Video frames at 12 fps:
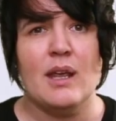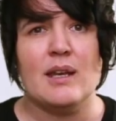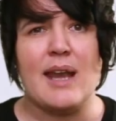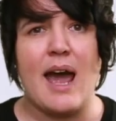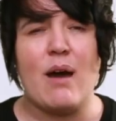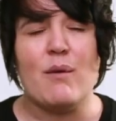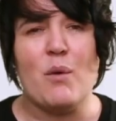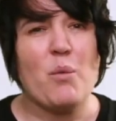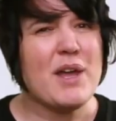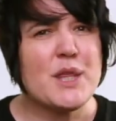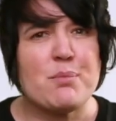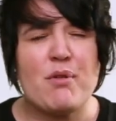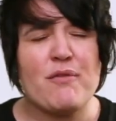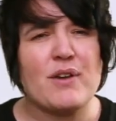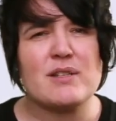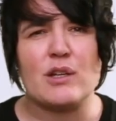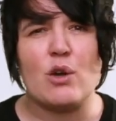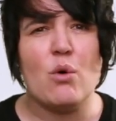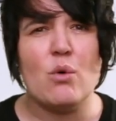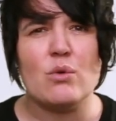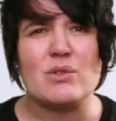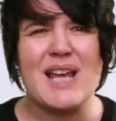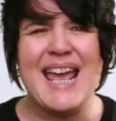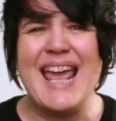Now, when the professor
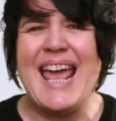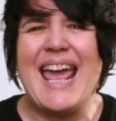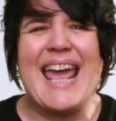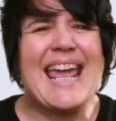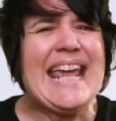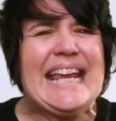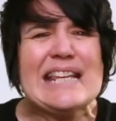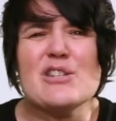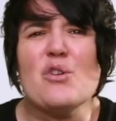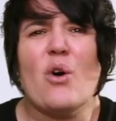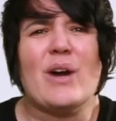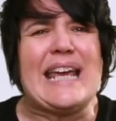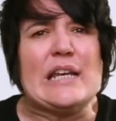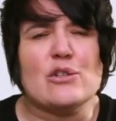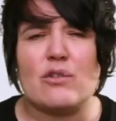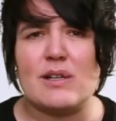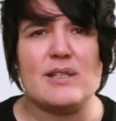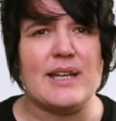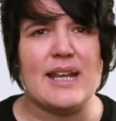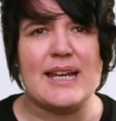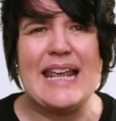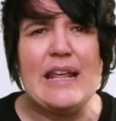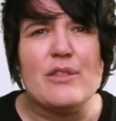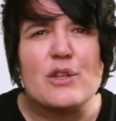calls, he's not interested
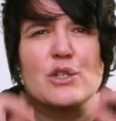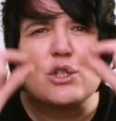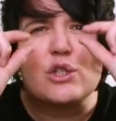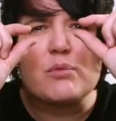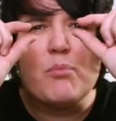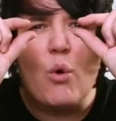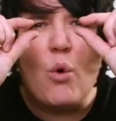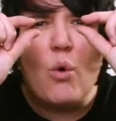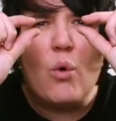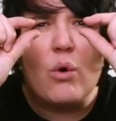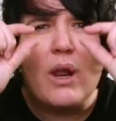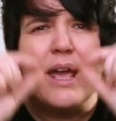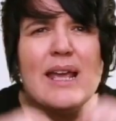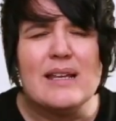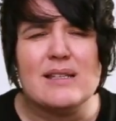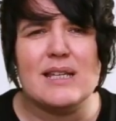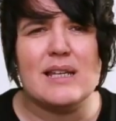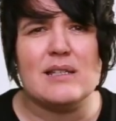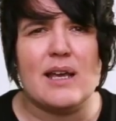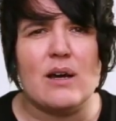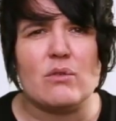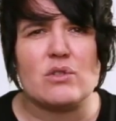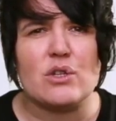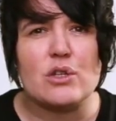in the small
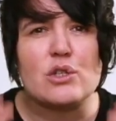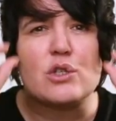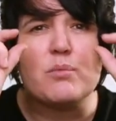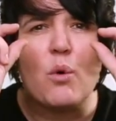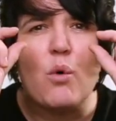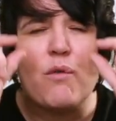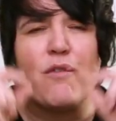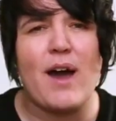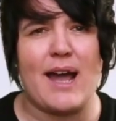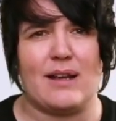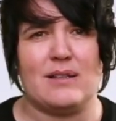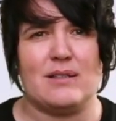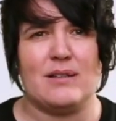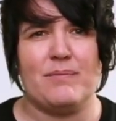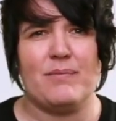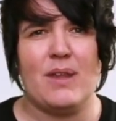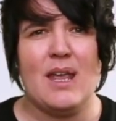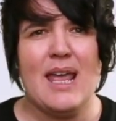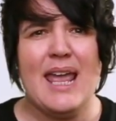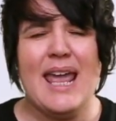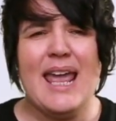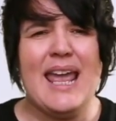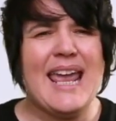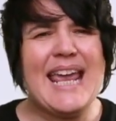details, the small facts.
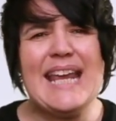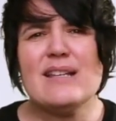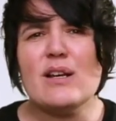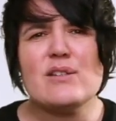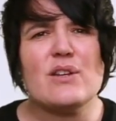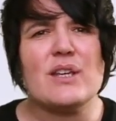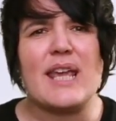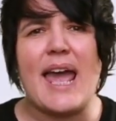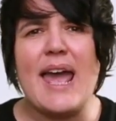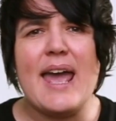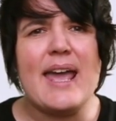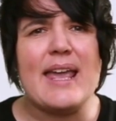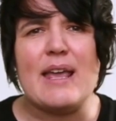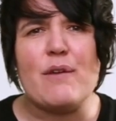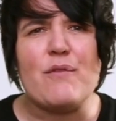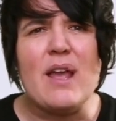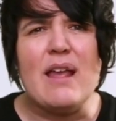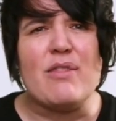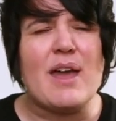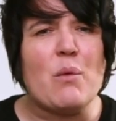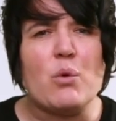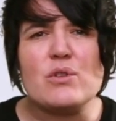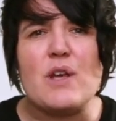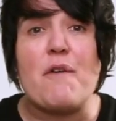He doesn't care if there
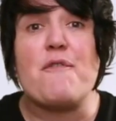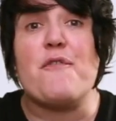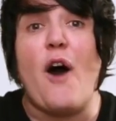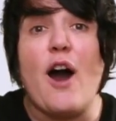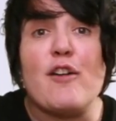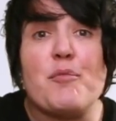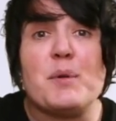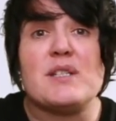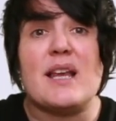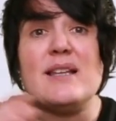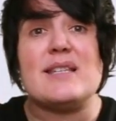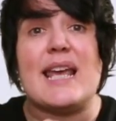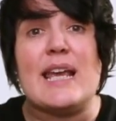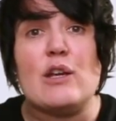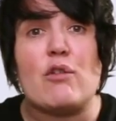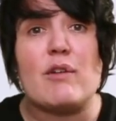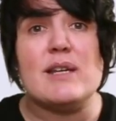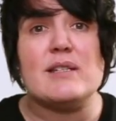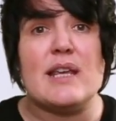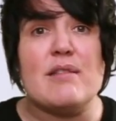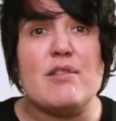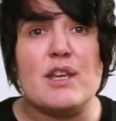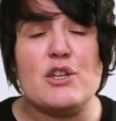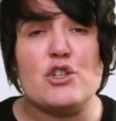was a 5% increase
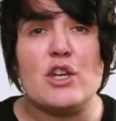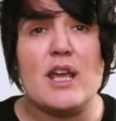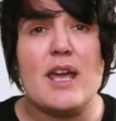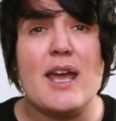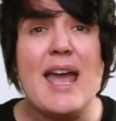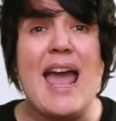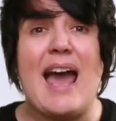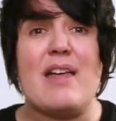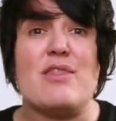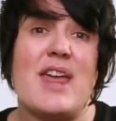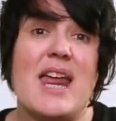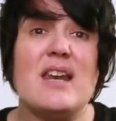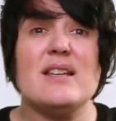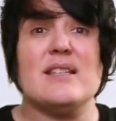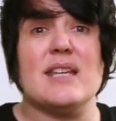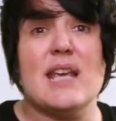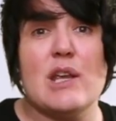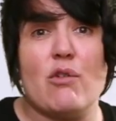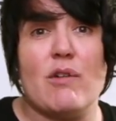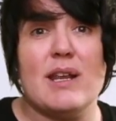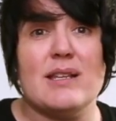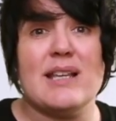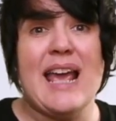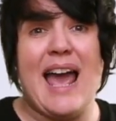in this year and then a
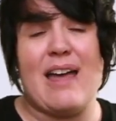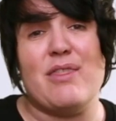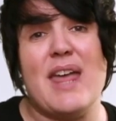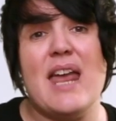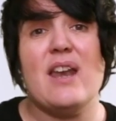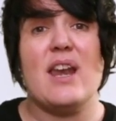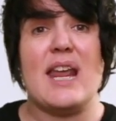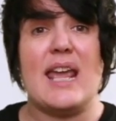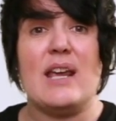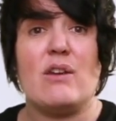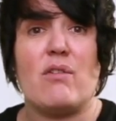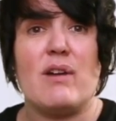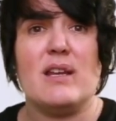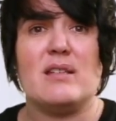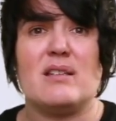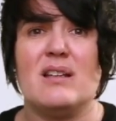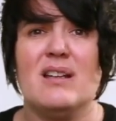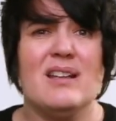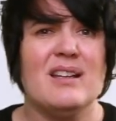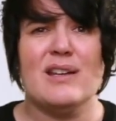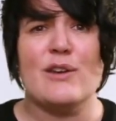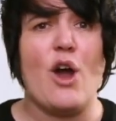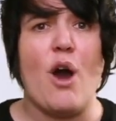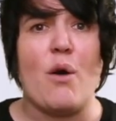decrease and then an increase.
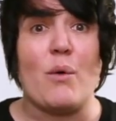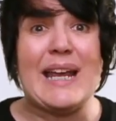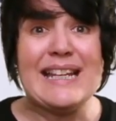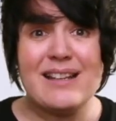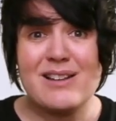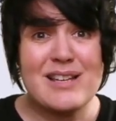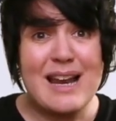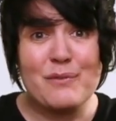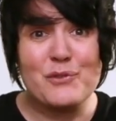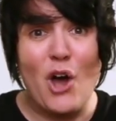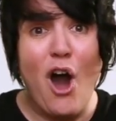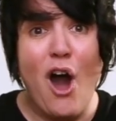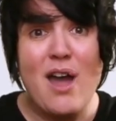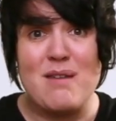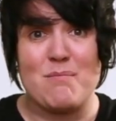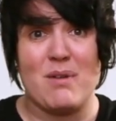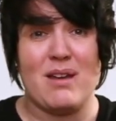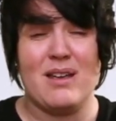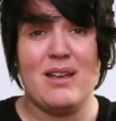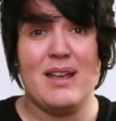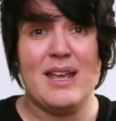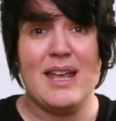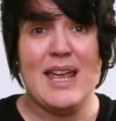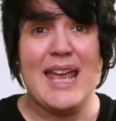No, he doesn't have time.
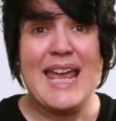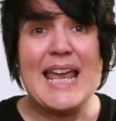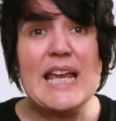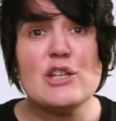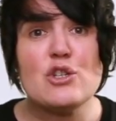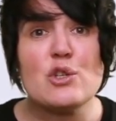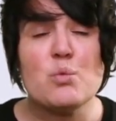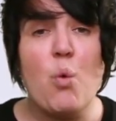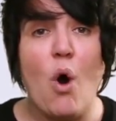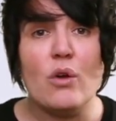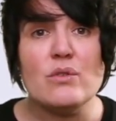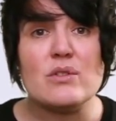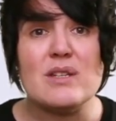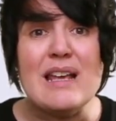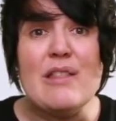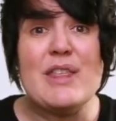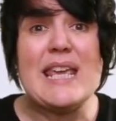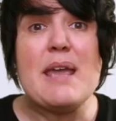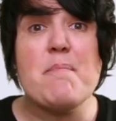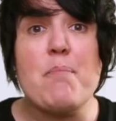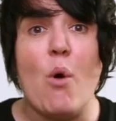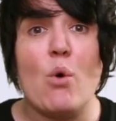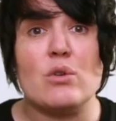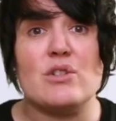He just wants the
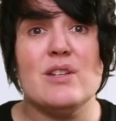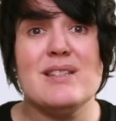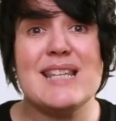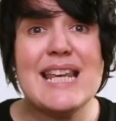important